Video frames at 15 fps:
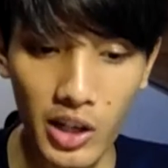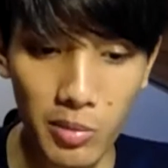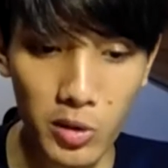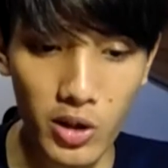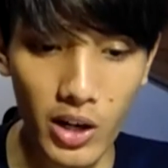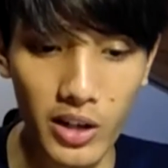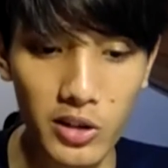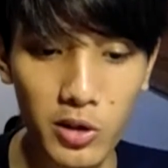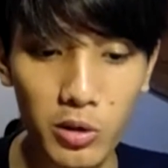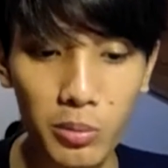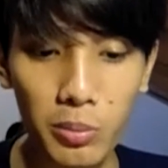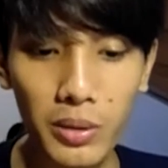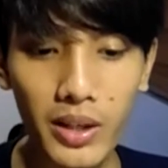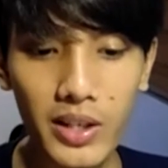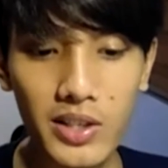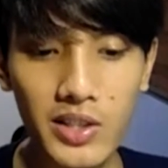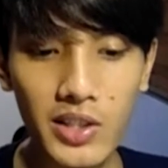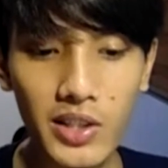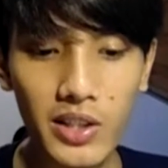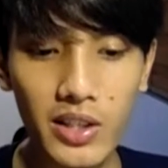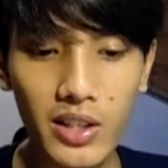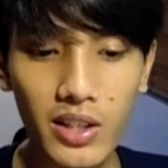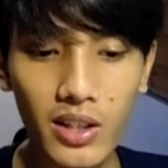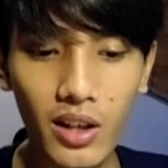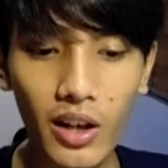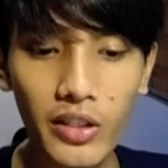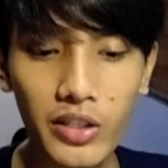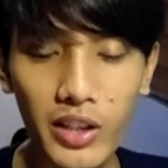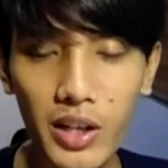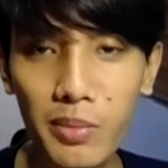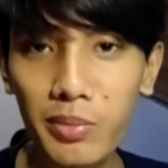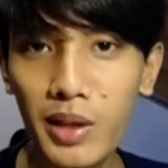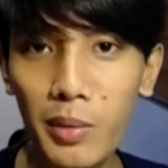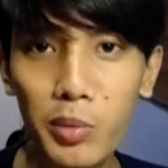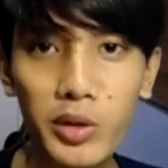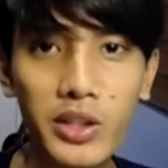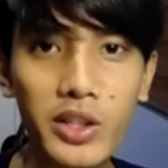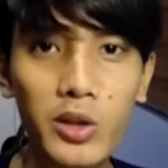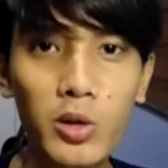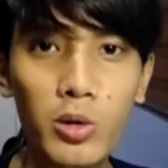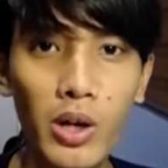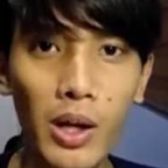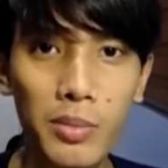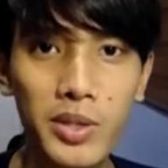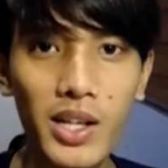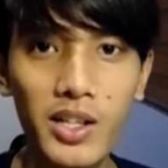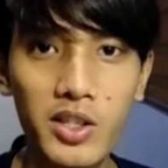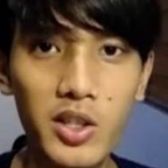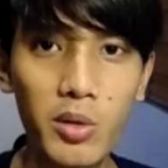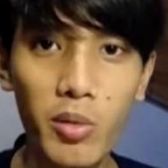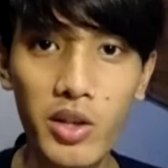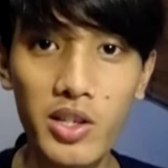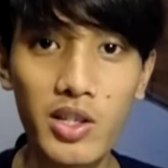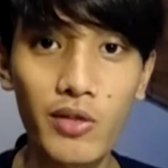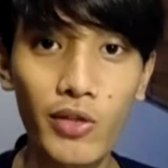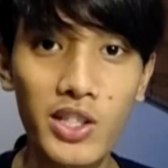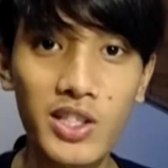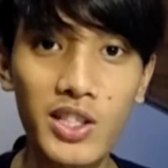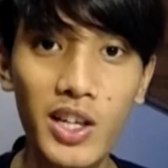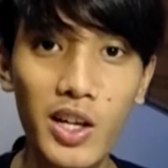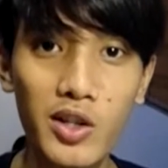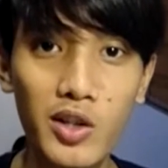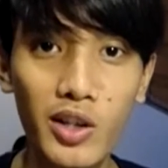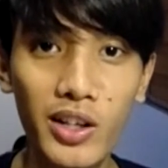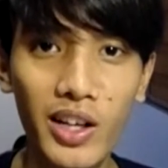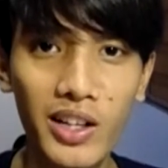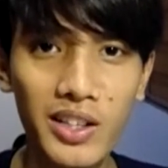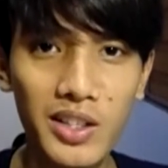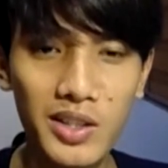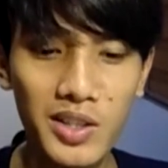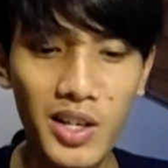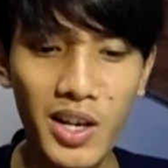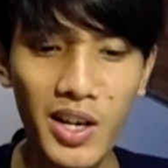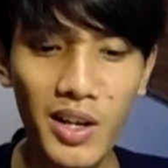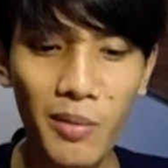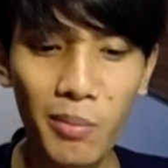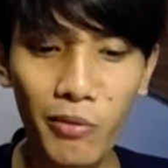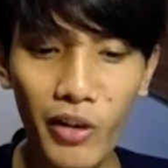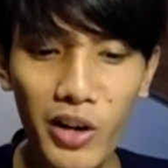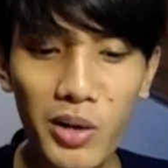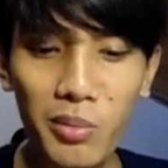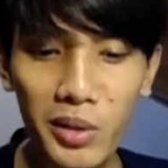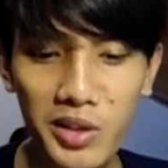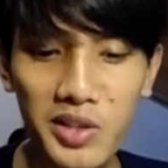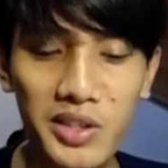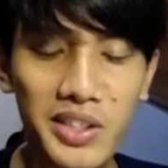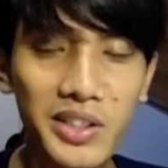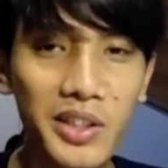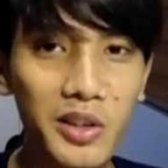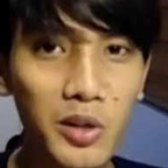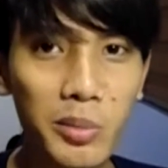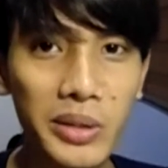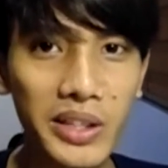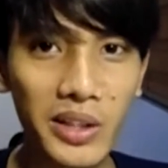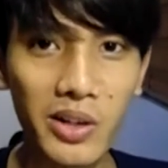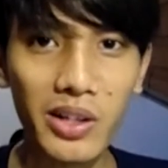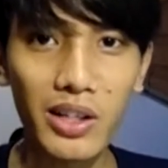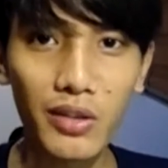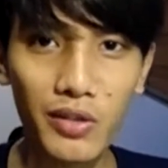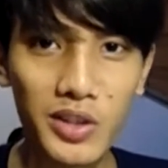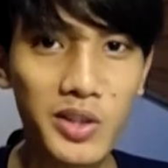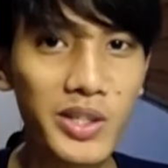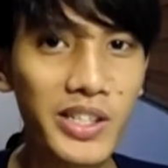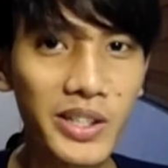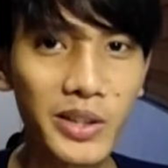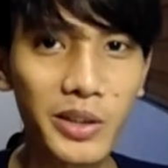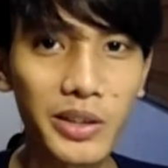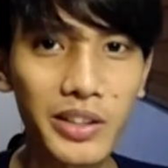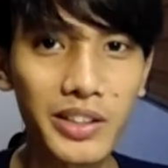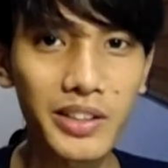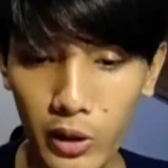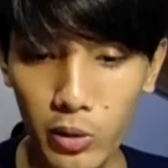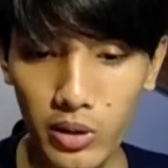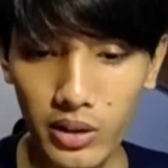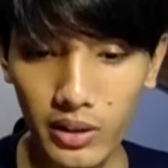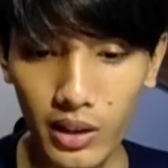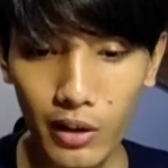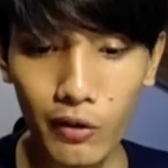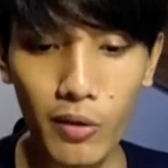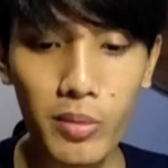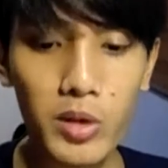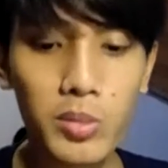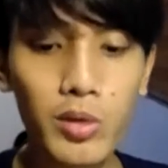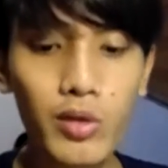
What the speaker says: James Ransone plays the unnamed deputy who helps Ellison with his investigation, and he's very much needed comedic relief. He's really good. And you can tell from this